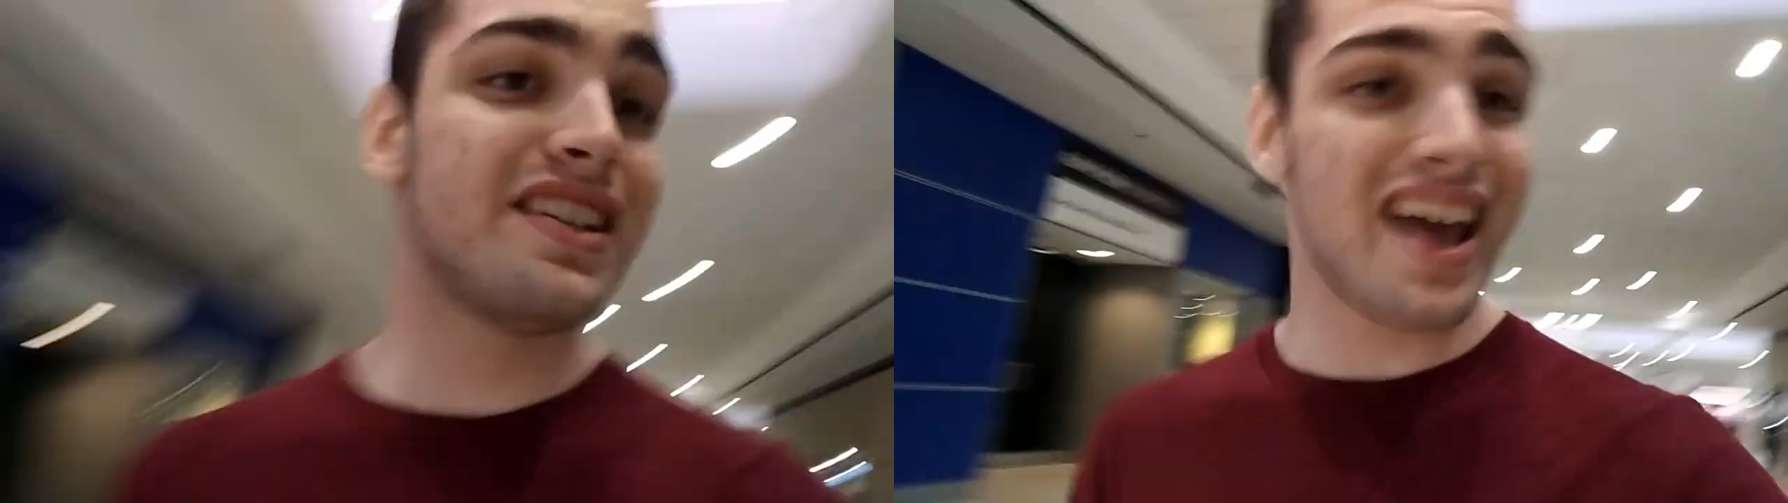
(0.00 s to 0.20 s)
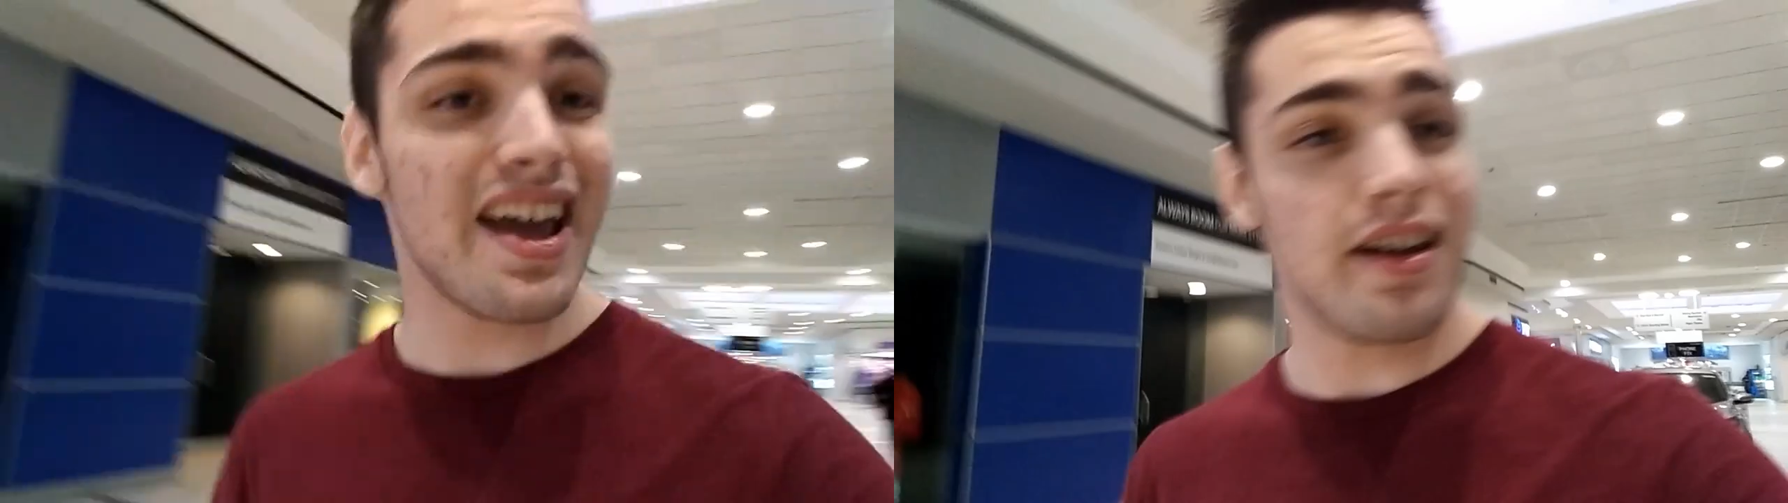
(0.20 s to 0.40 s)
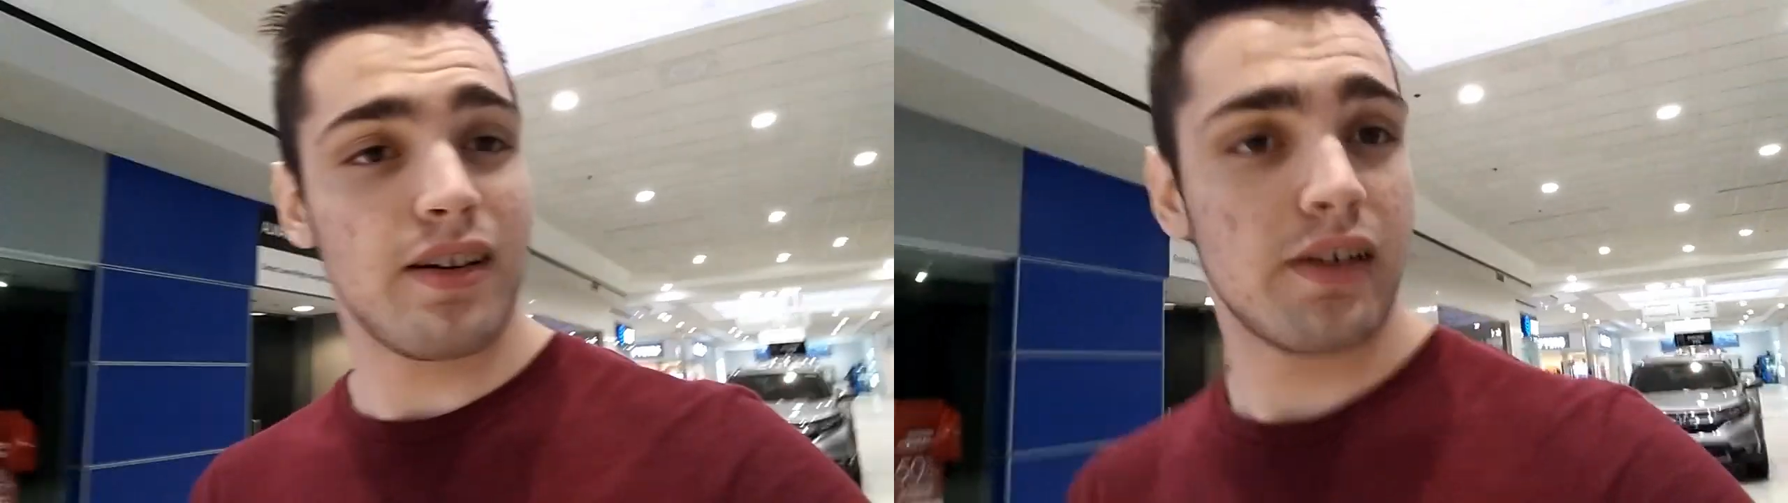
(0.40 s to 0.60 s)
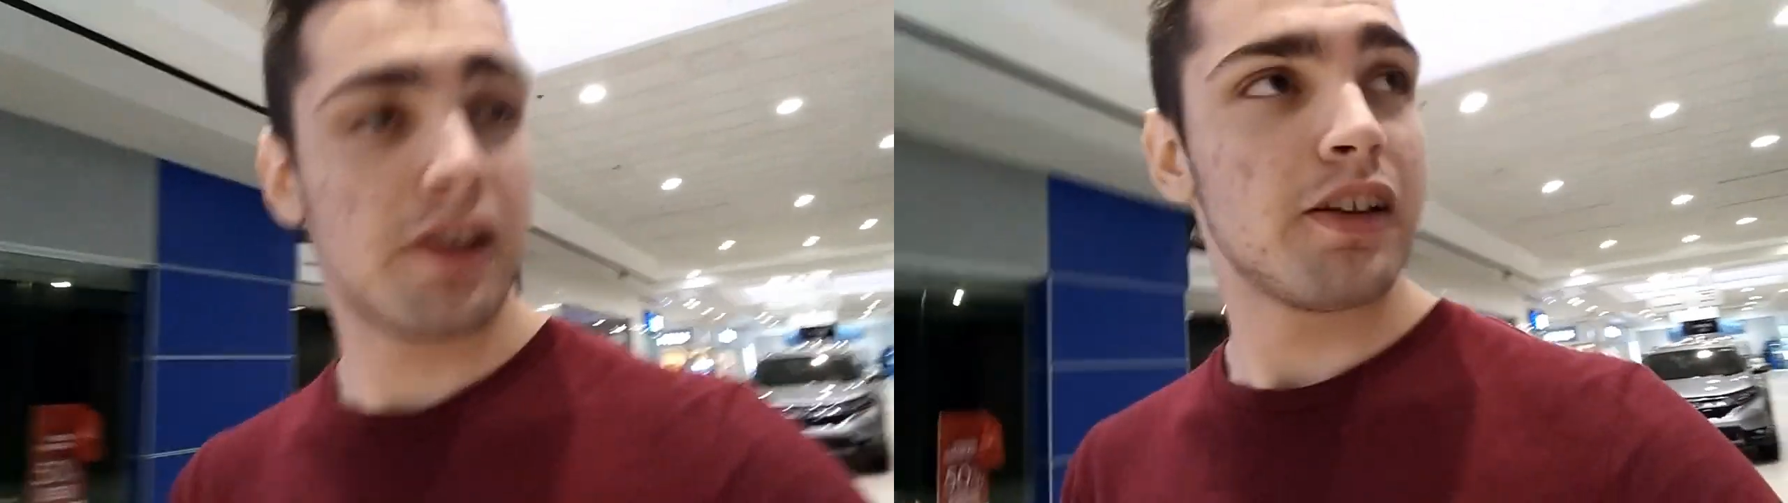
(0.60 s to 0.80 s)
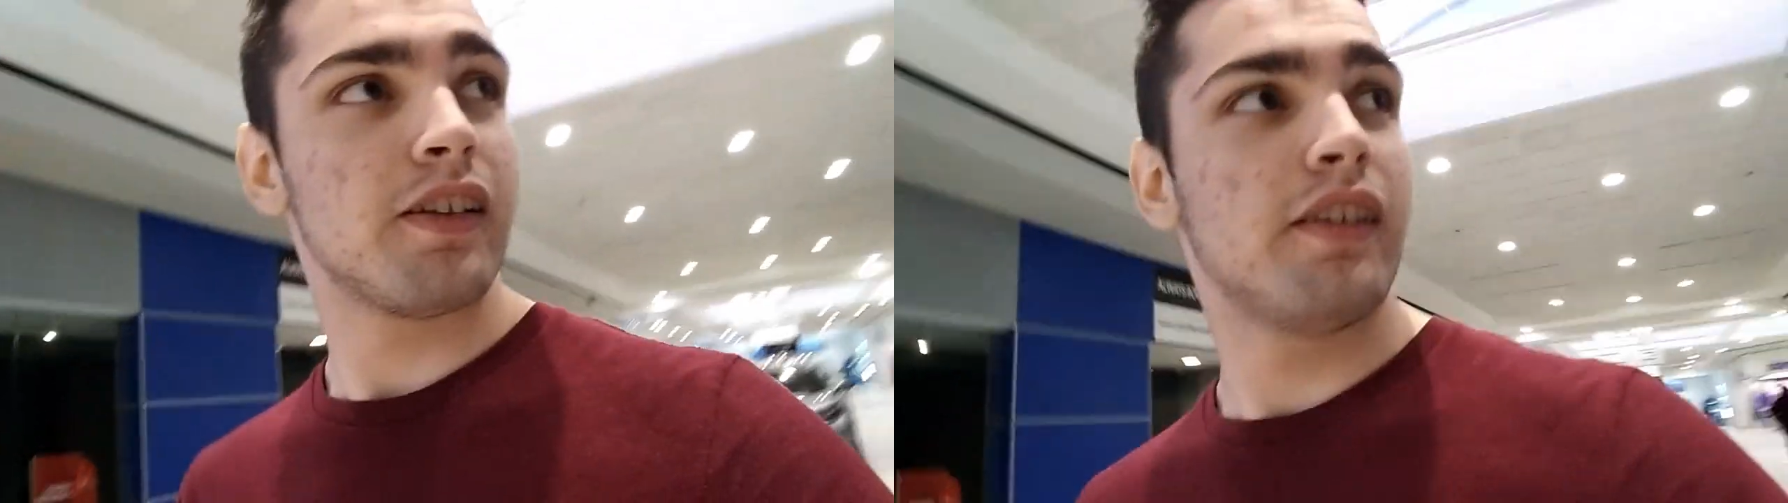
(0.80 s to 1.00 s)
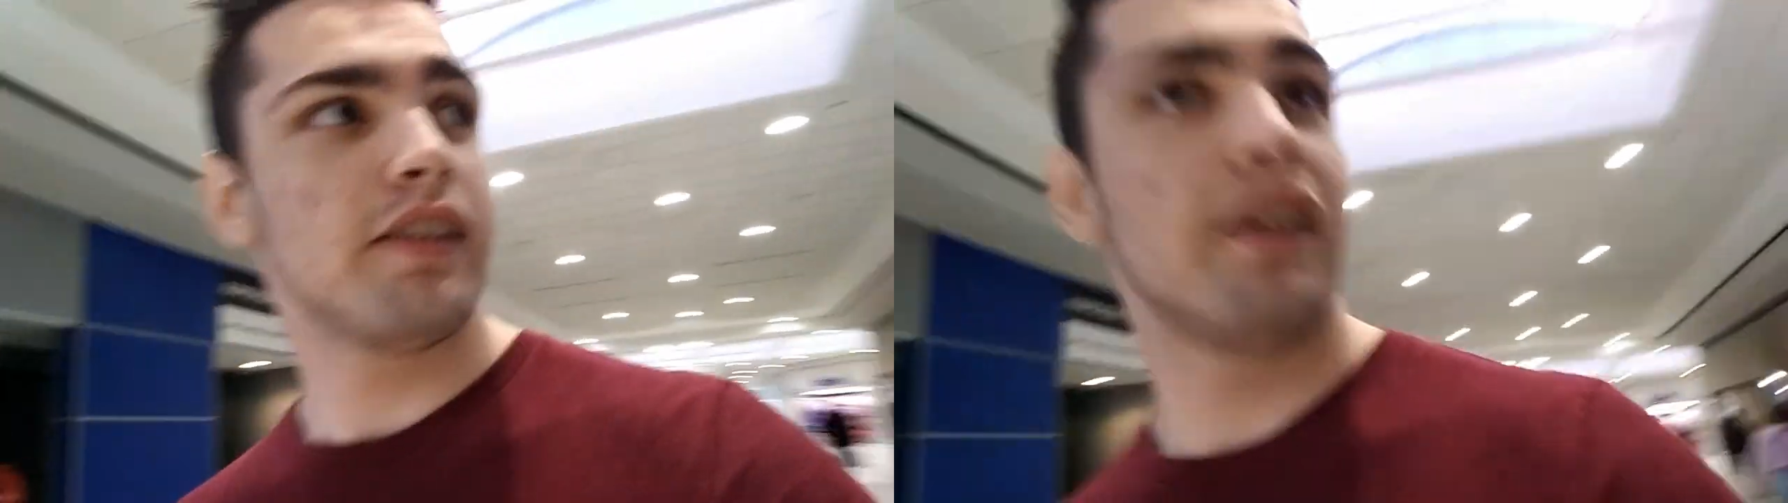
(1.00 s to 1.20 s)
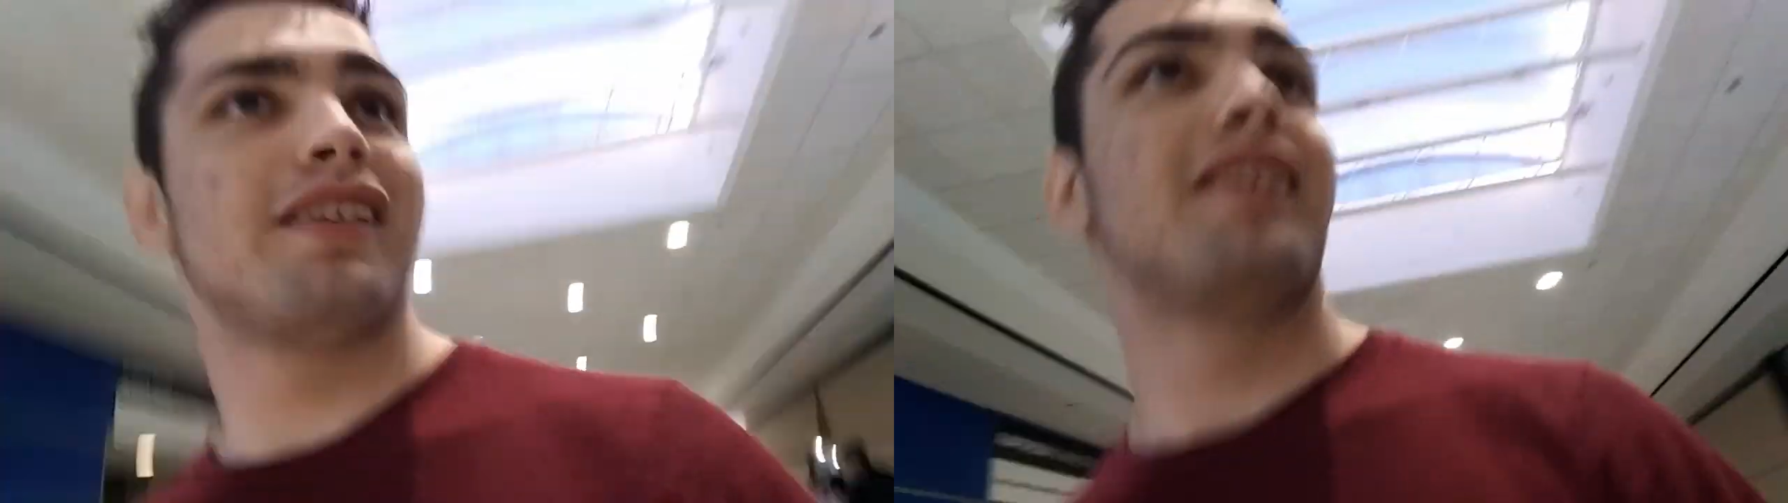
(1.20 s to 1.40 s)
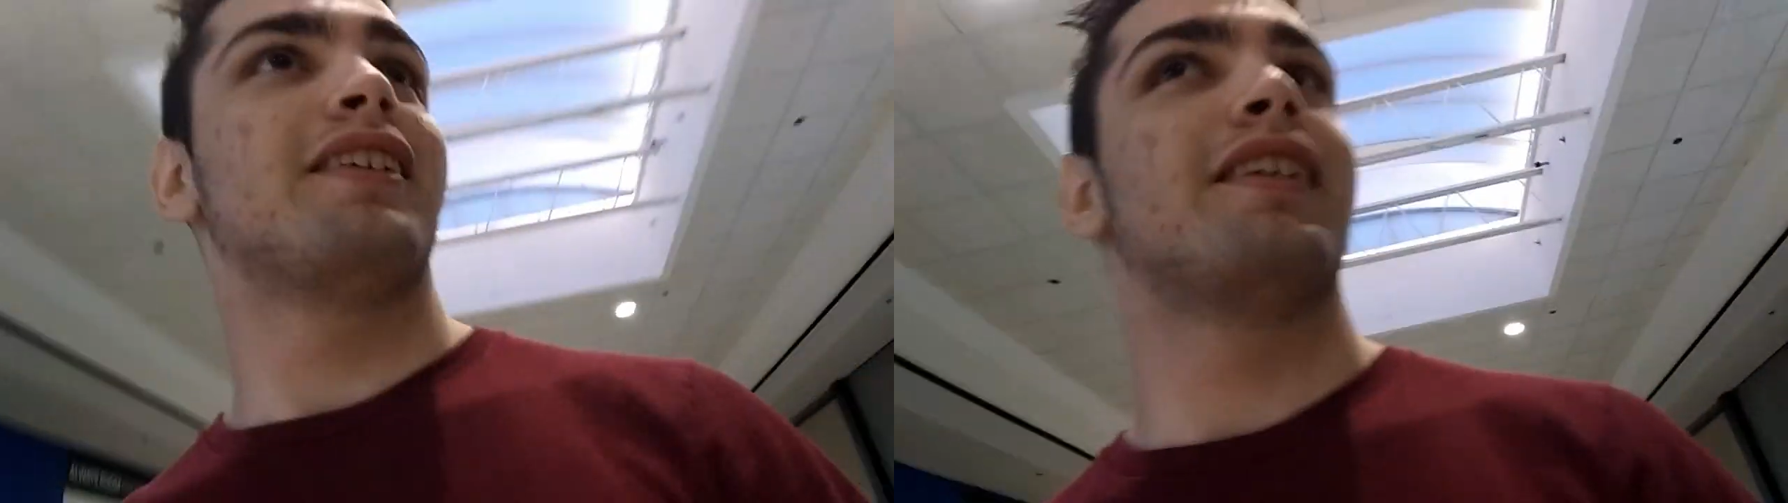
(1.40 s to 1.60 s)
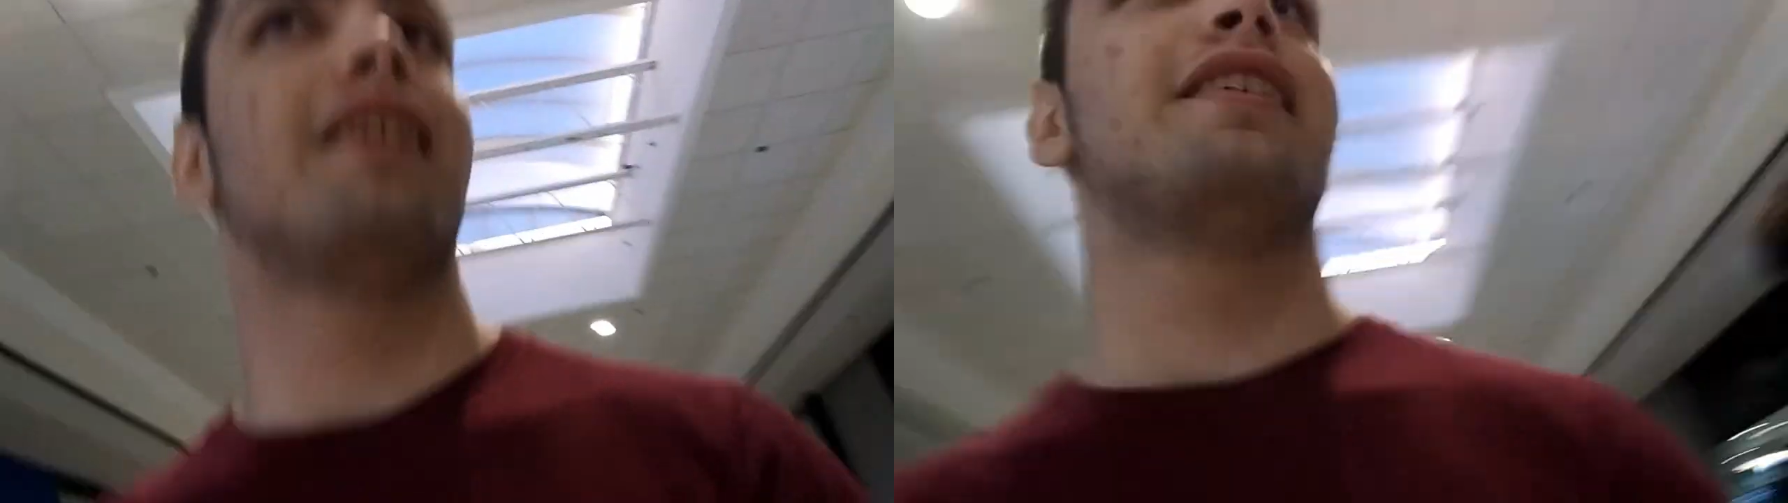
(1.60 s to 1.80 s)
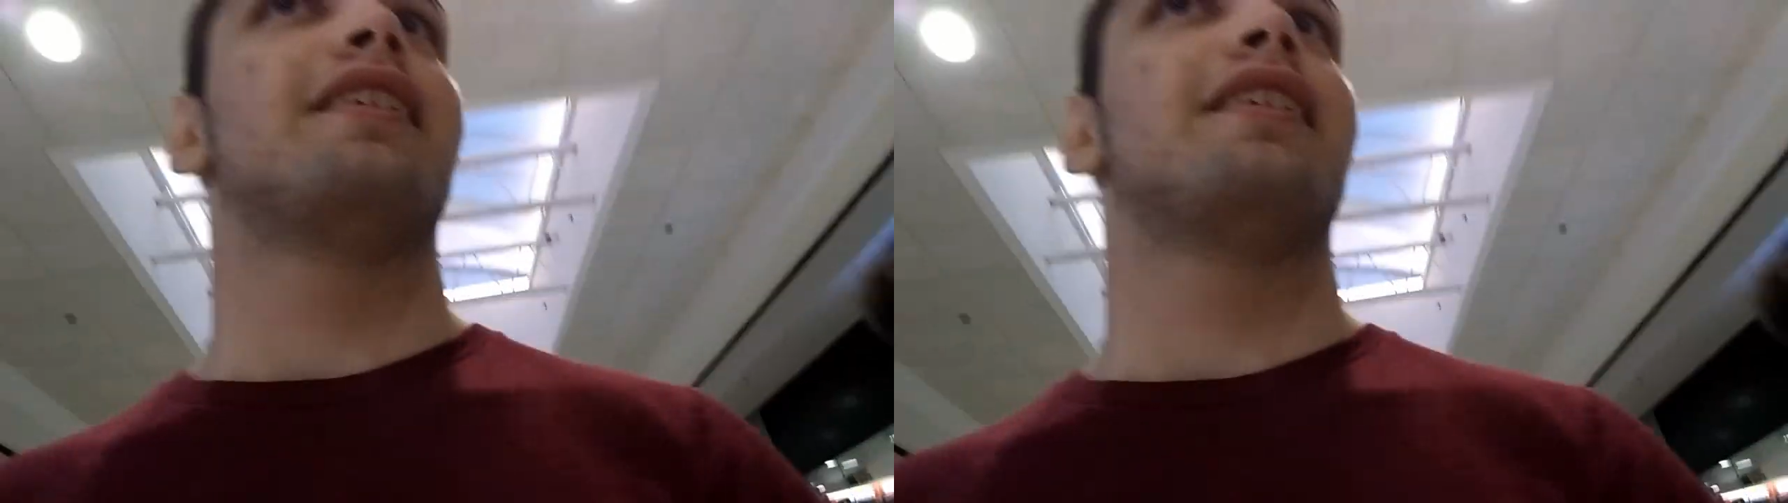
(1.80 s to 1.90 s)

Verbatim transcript: day. Let's describe a cook's diet. Well.